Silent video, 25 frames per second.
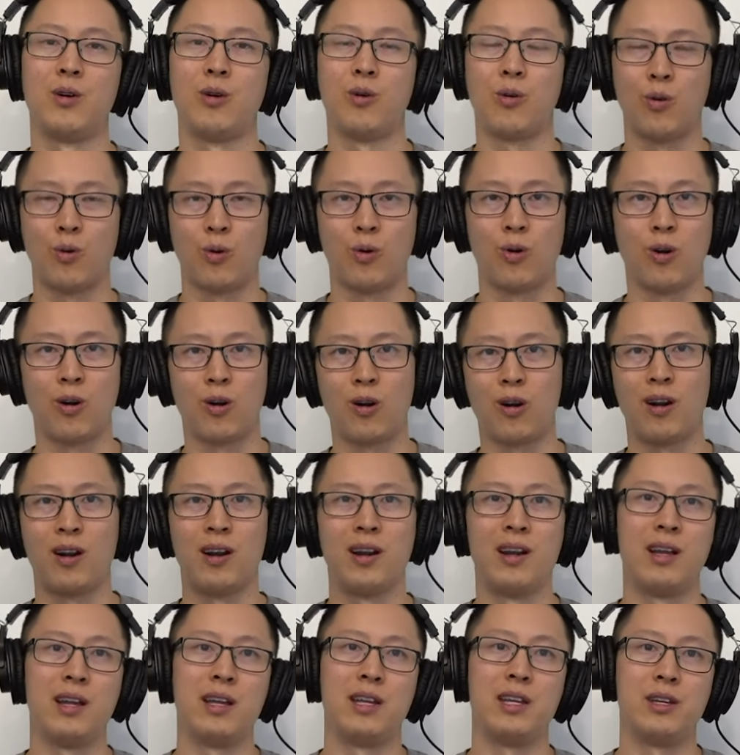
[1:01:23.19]
Or
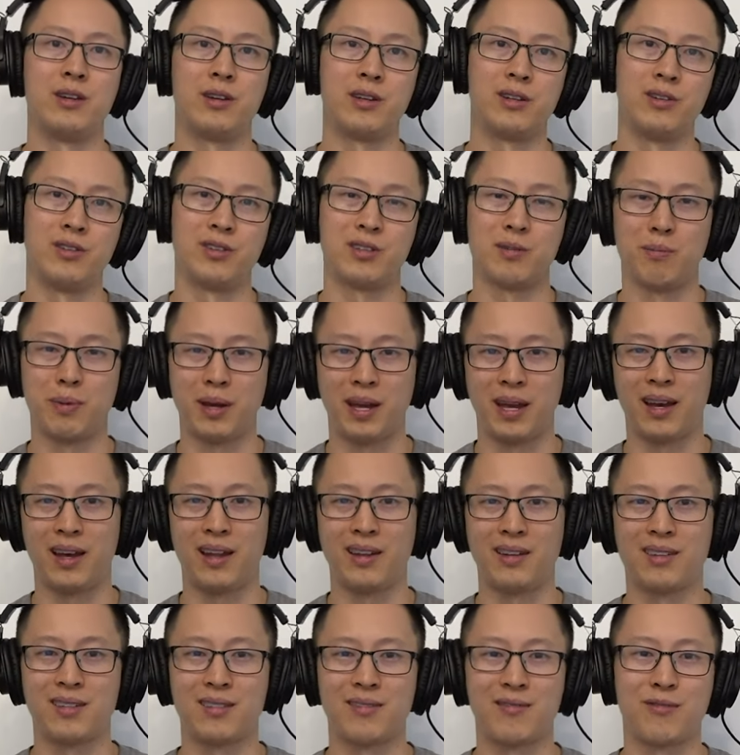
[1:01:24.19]
you can use a
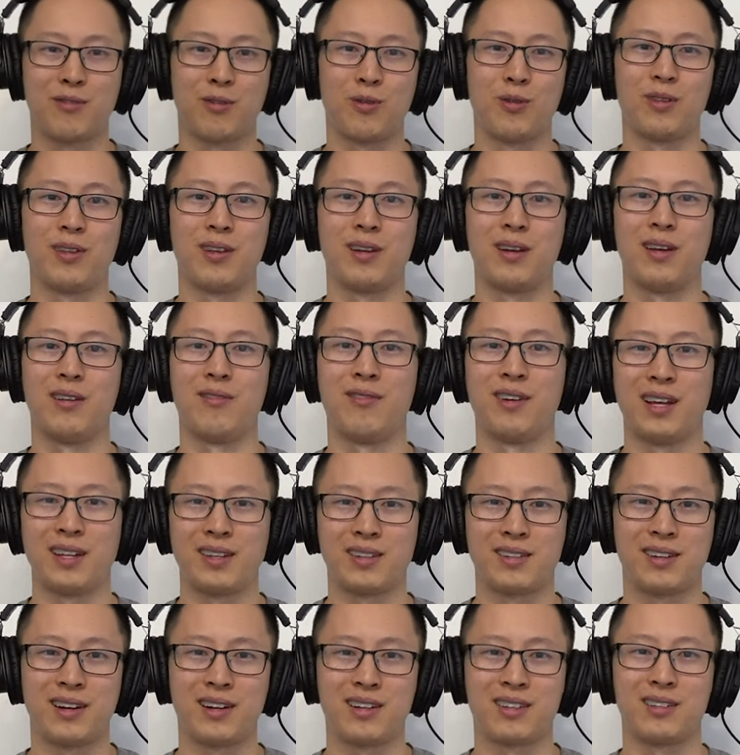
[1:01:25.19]
band for the
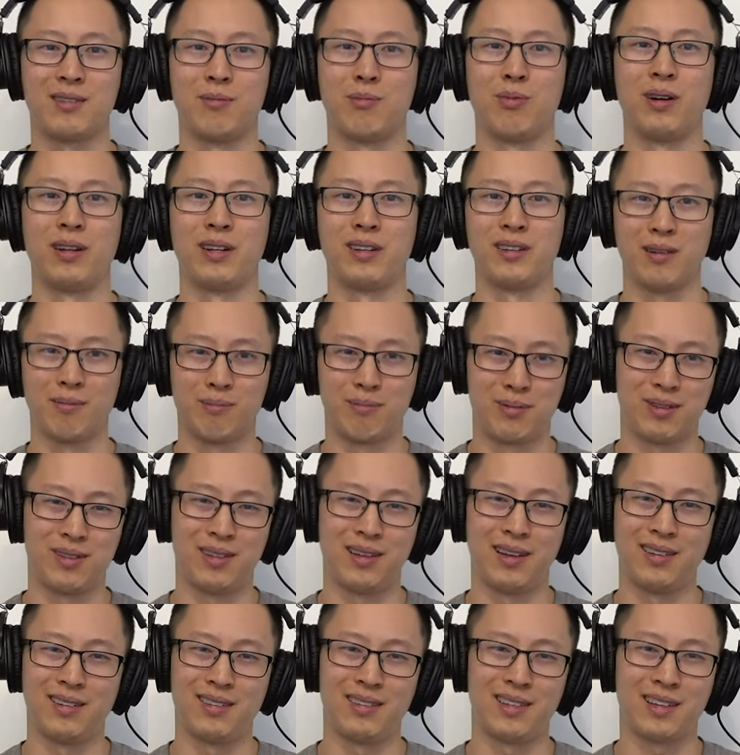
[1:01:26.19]
advanced tuck to bring you up to
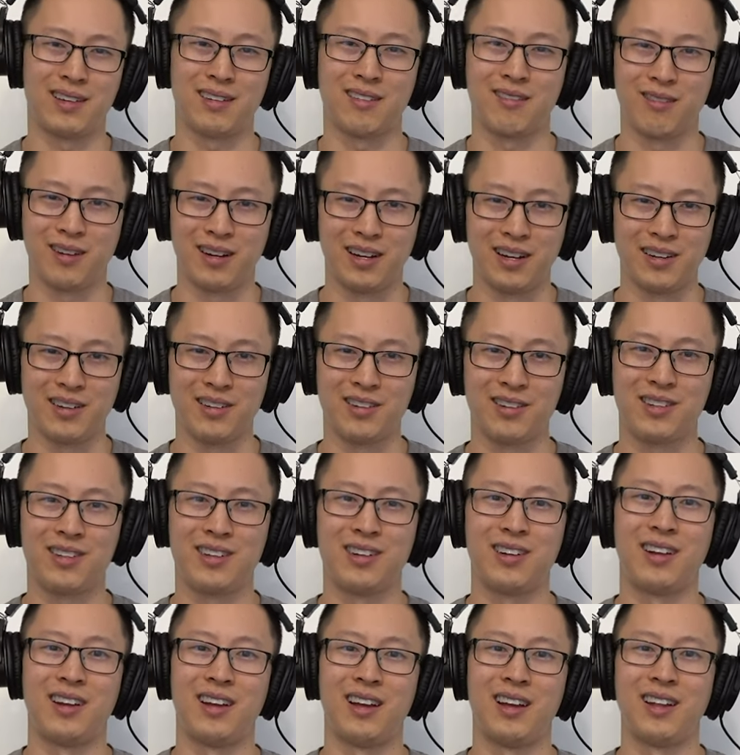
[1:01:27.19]
the eight second range
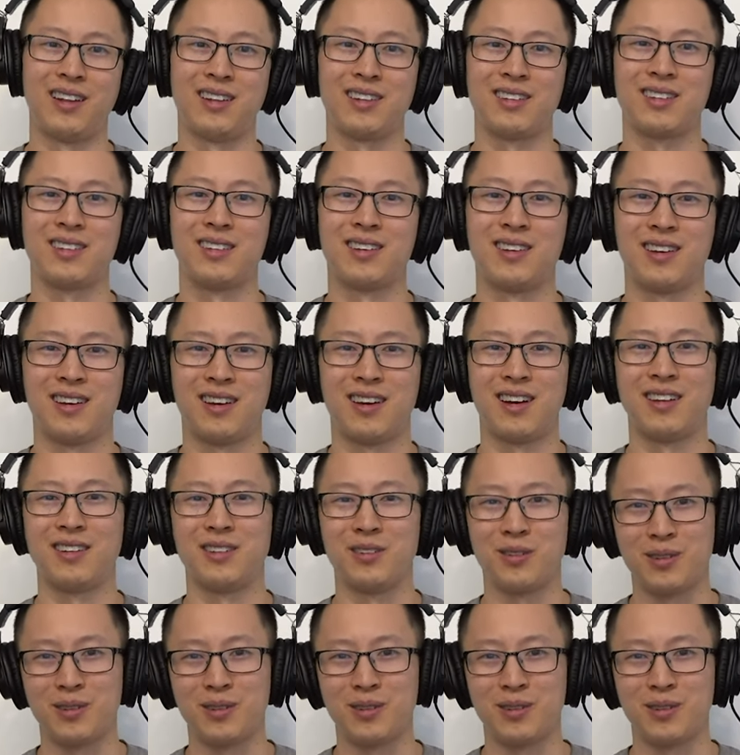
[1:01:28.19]
and uh, do